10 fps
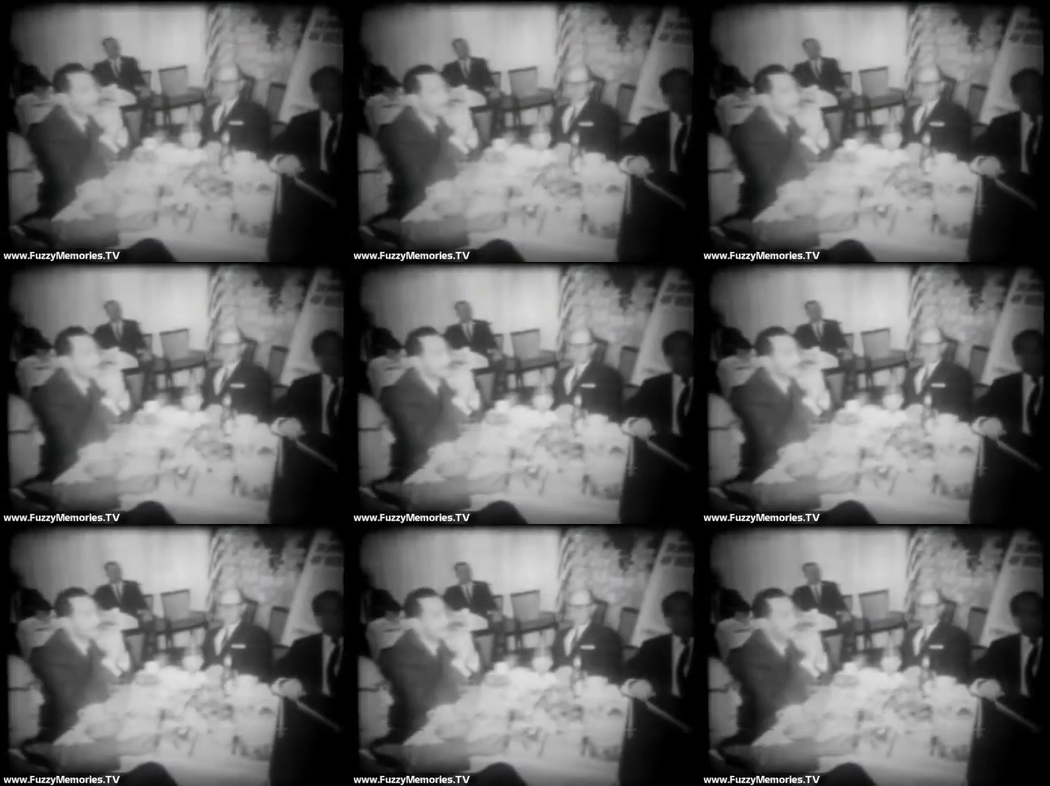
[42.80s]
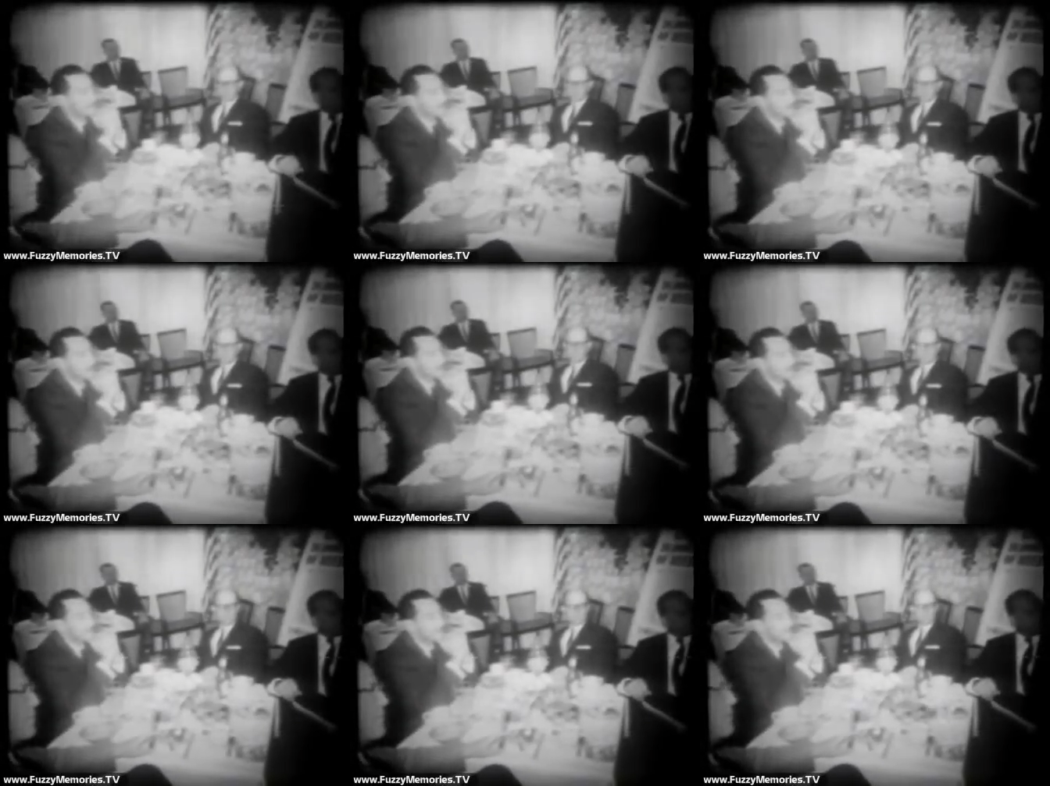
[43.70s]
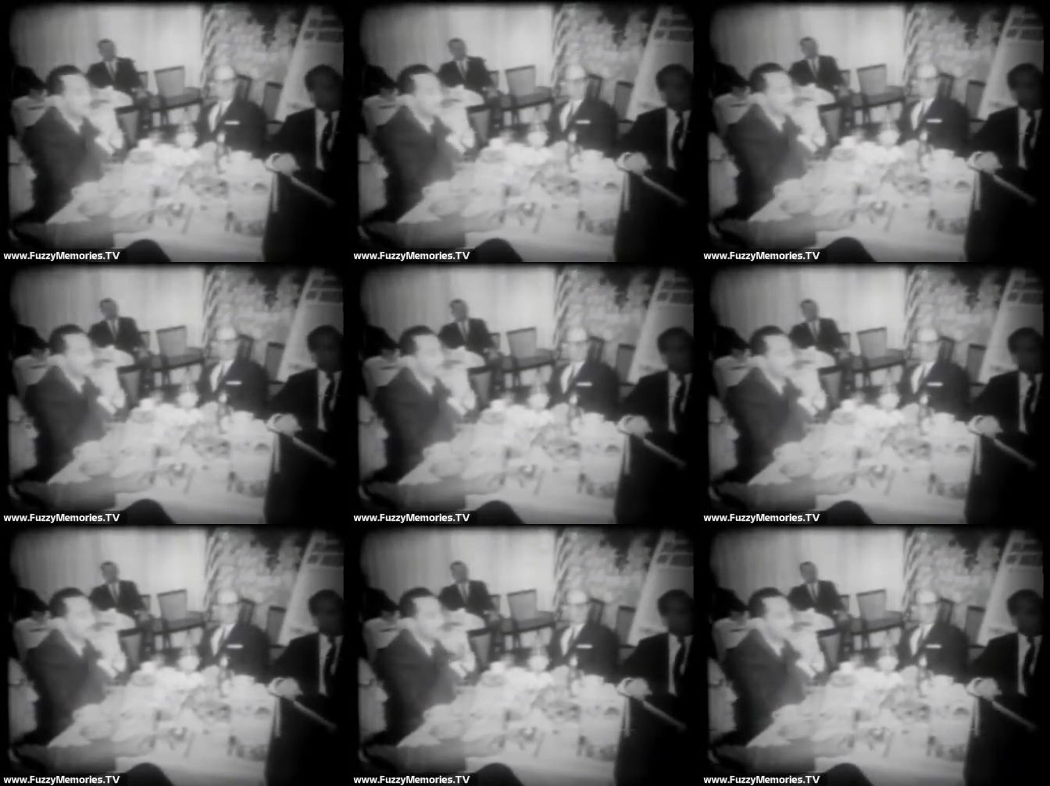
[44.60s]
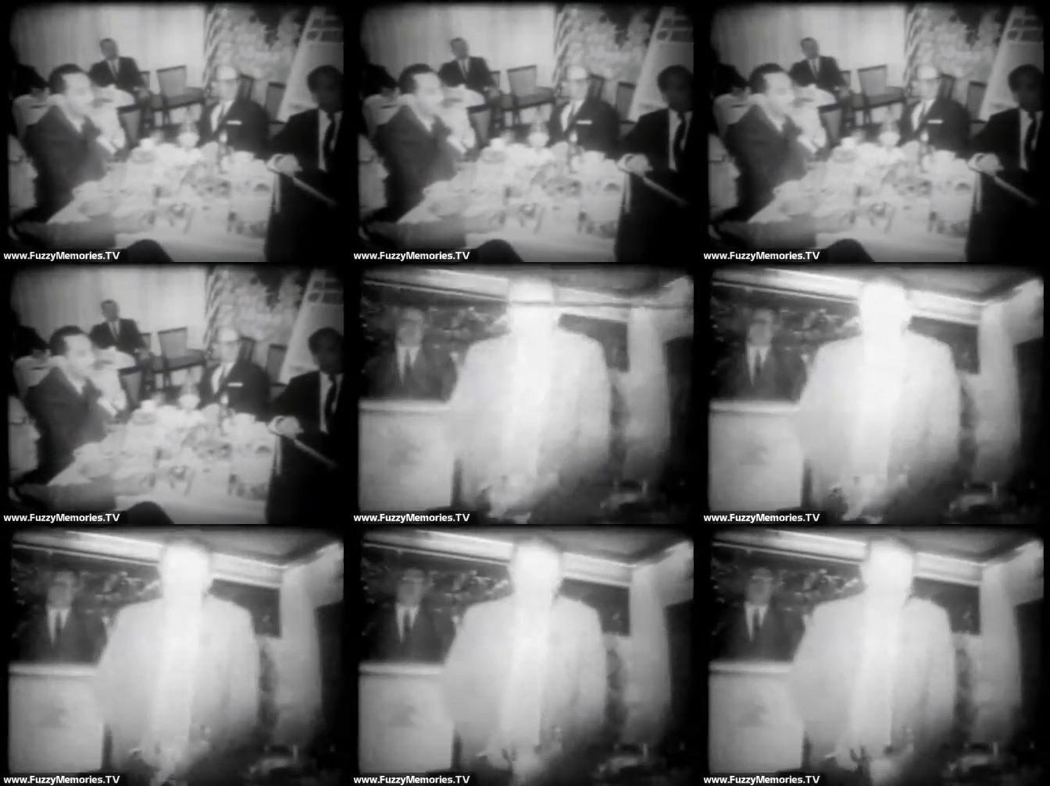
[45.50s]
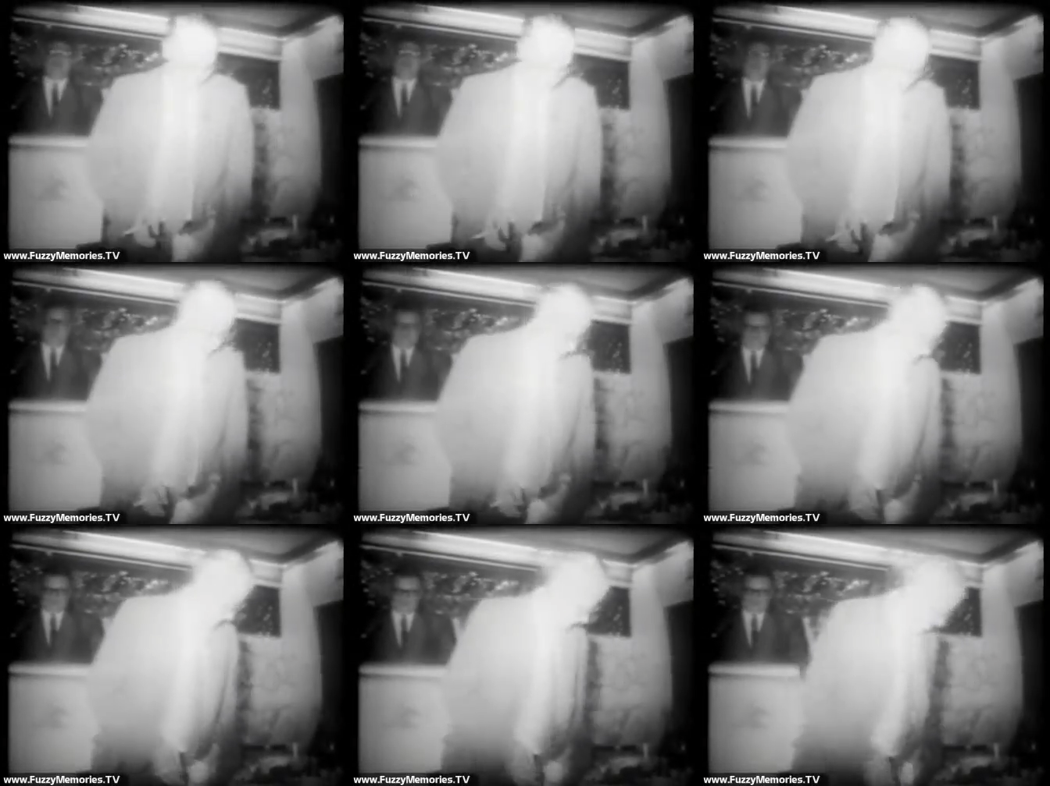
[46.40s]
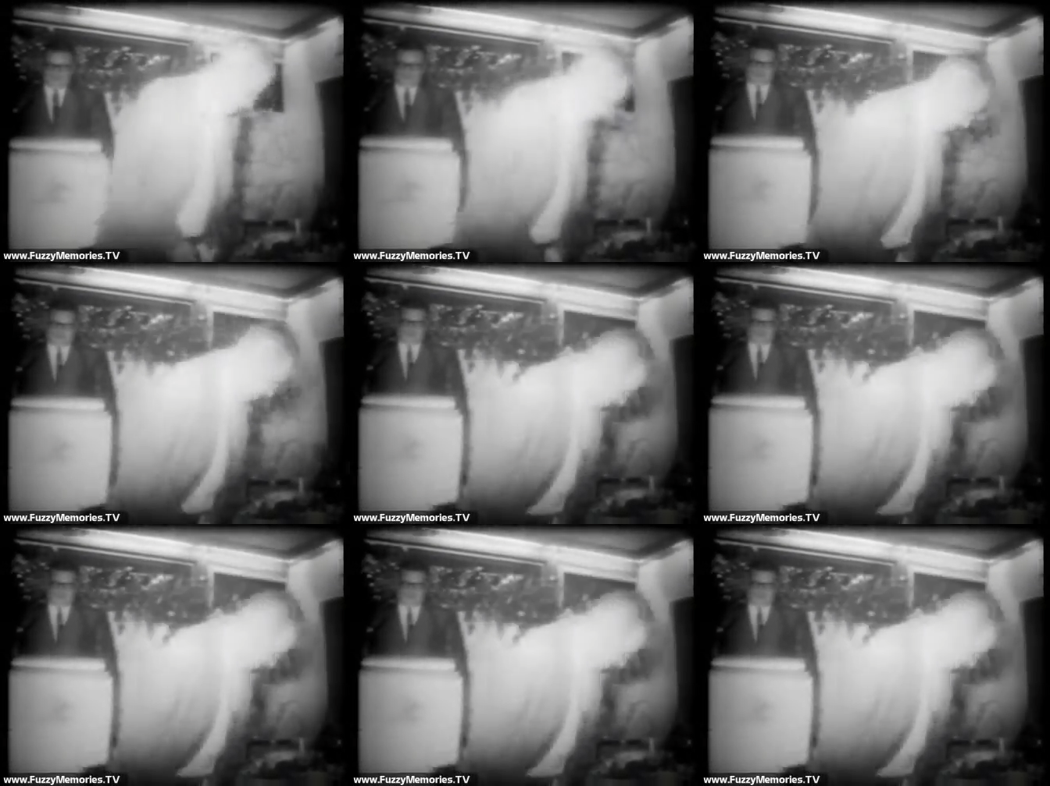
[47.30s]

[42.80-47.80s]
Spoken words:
[unreadable: no face in view]